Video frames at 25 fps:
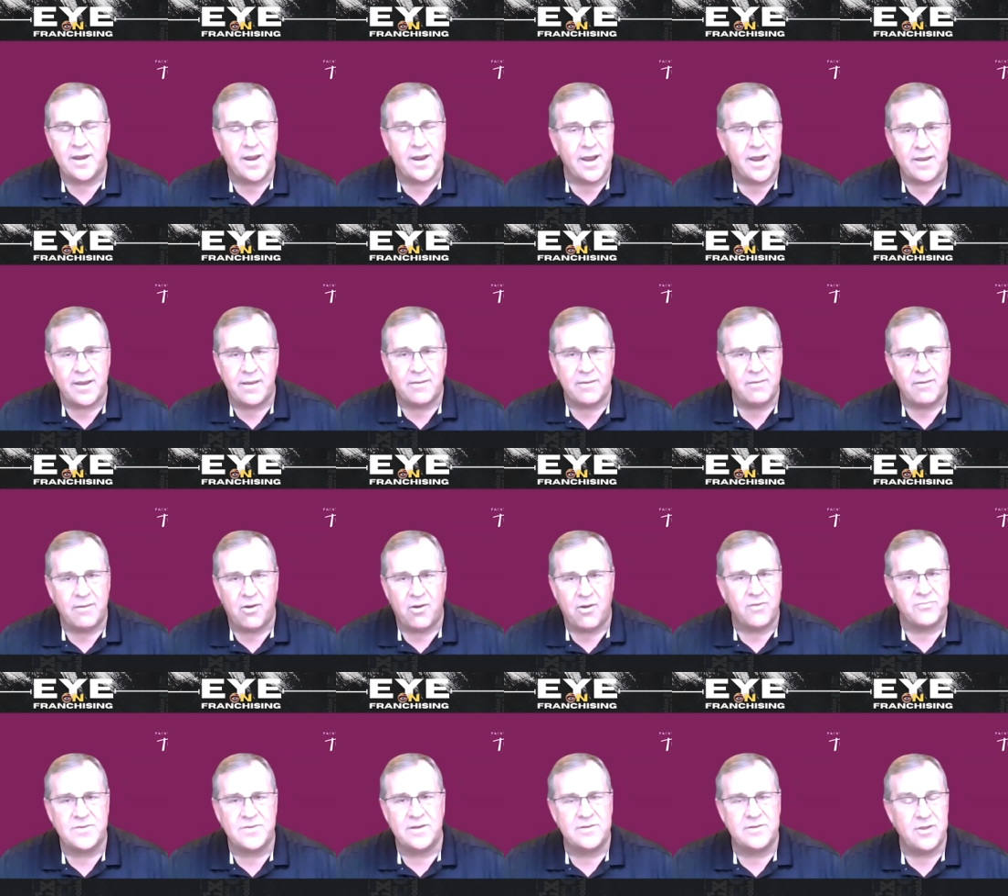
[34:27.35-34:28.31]
And I
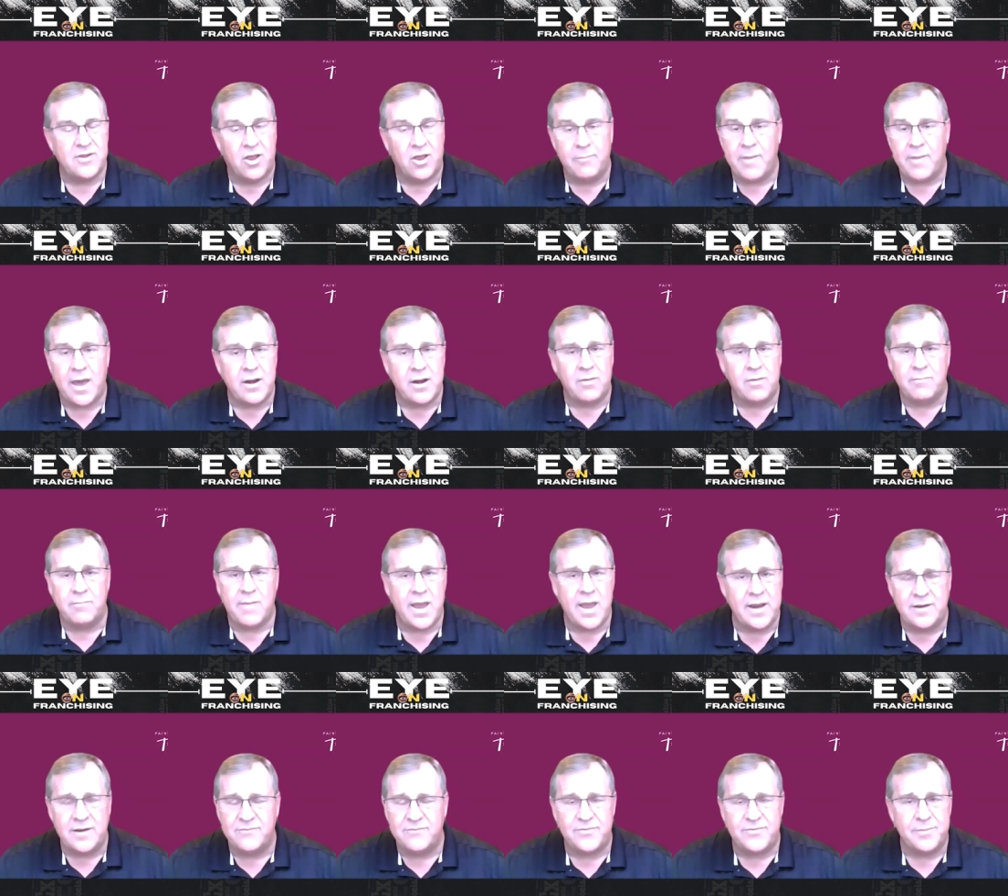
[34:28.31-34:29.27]
often tell them, I don't
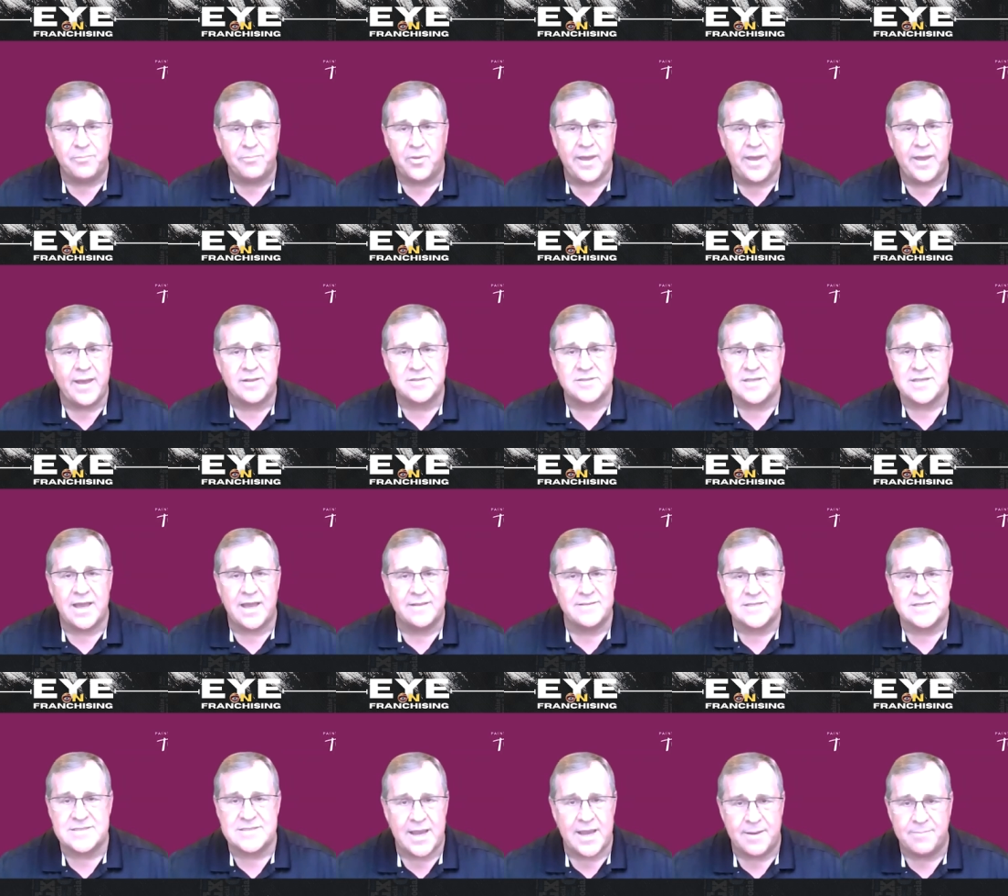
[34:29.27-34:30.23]
mind if you play
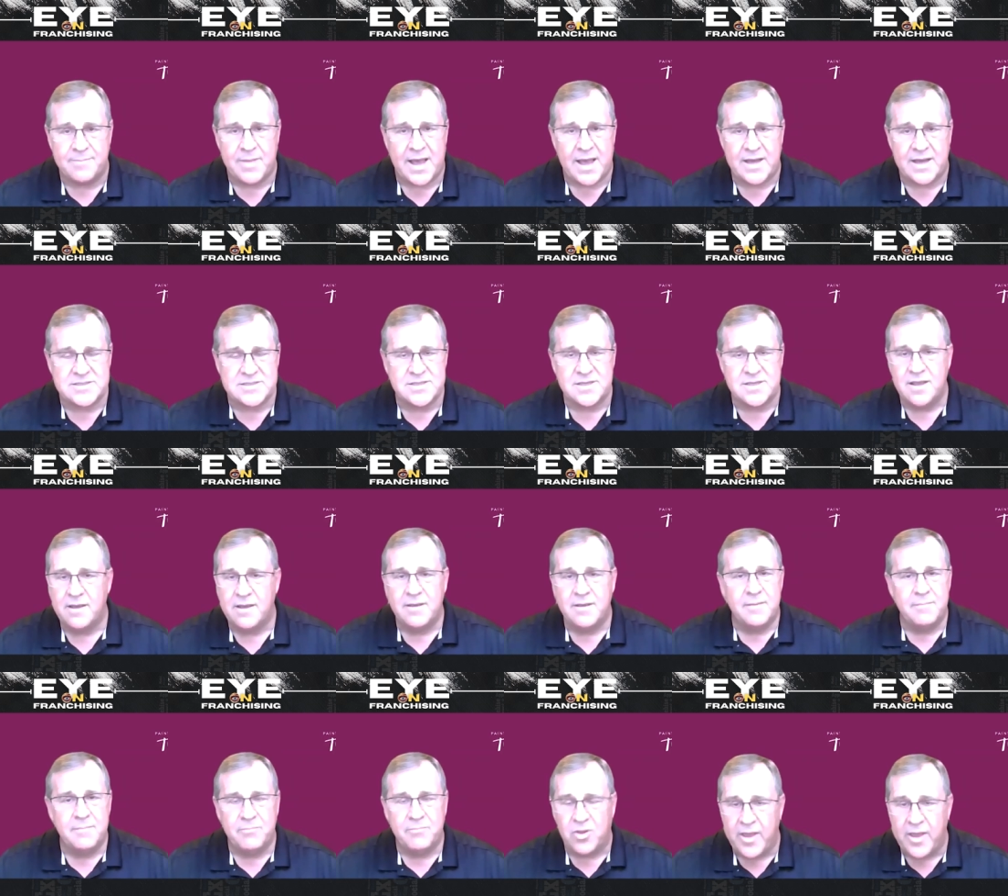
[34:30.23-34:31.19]
outside the sandbox.
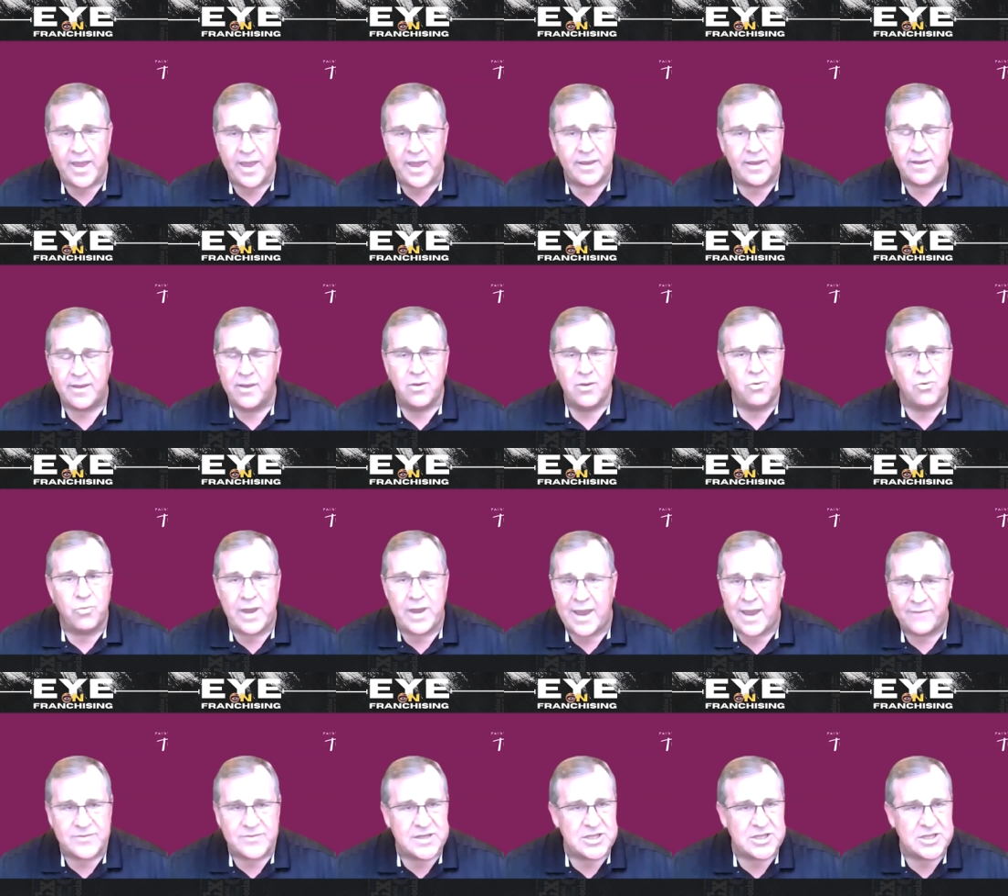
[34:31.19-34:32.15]
Play,
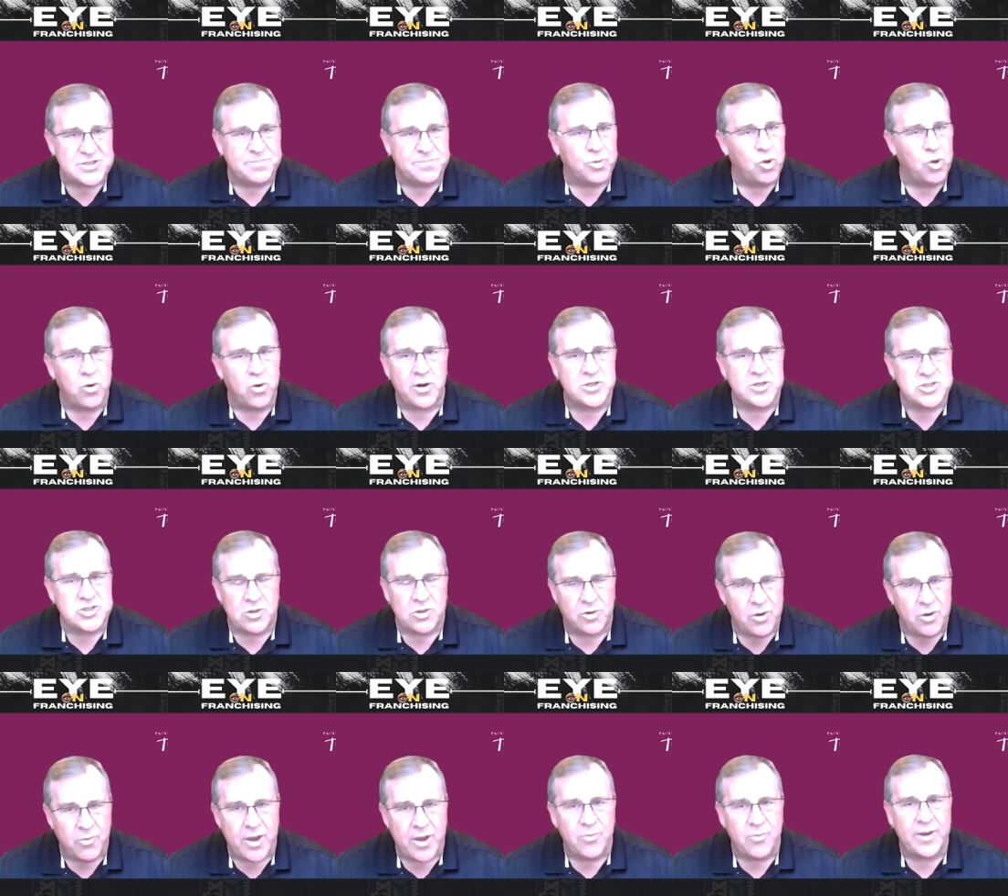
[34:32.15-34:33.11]
we have to explore. It's the
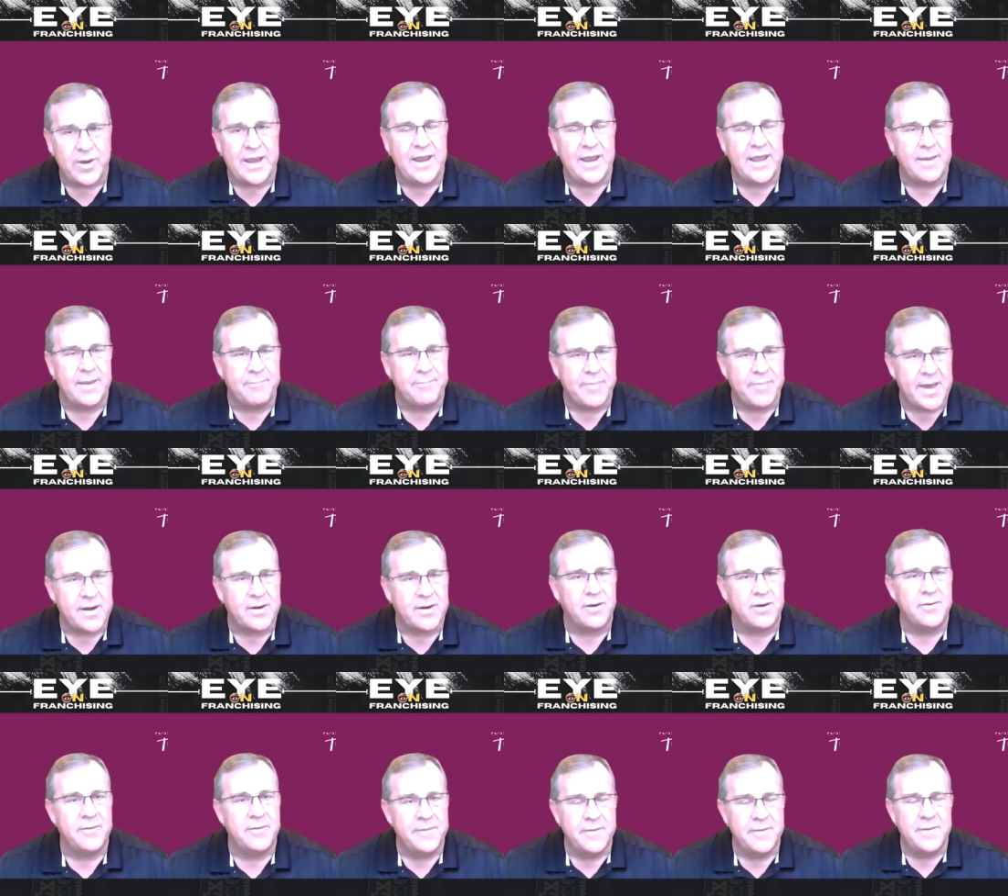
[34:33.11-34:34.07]
only way we can get
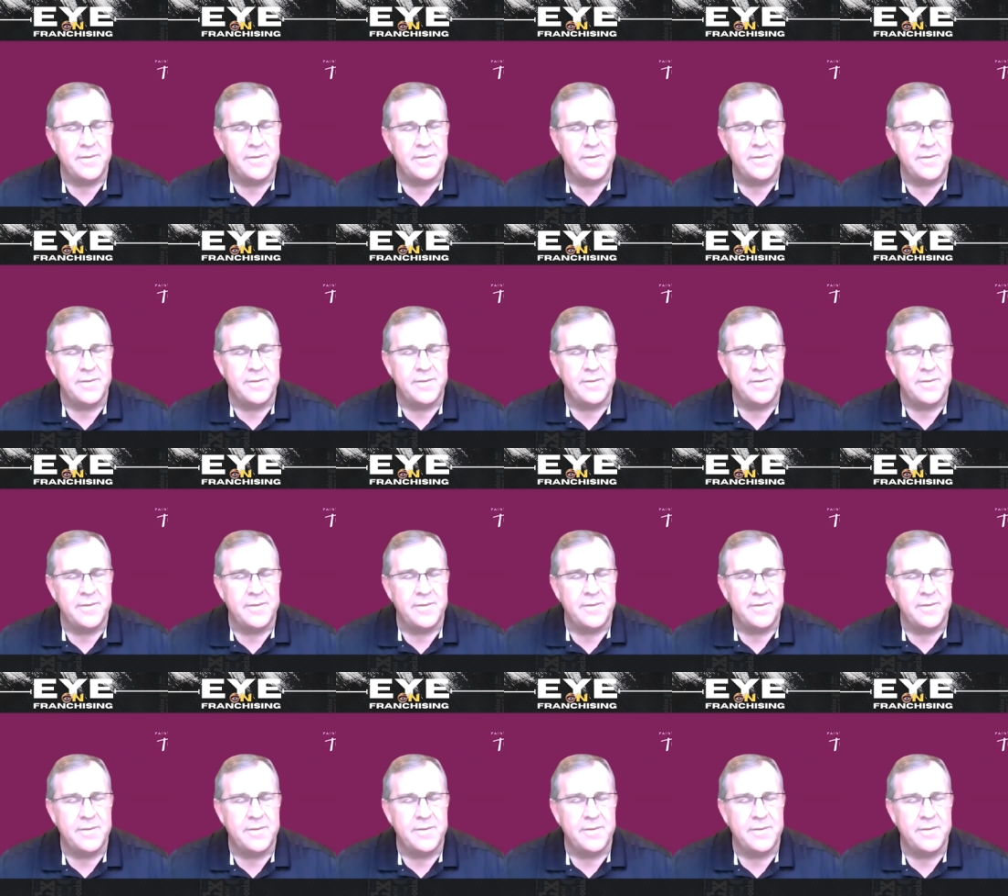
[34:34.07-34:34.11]
better.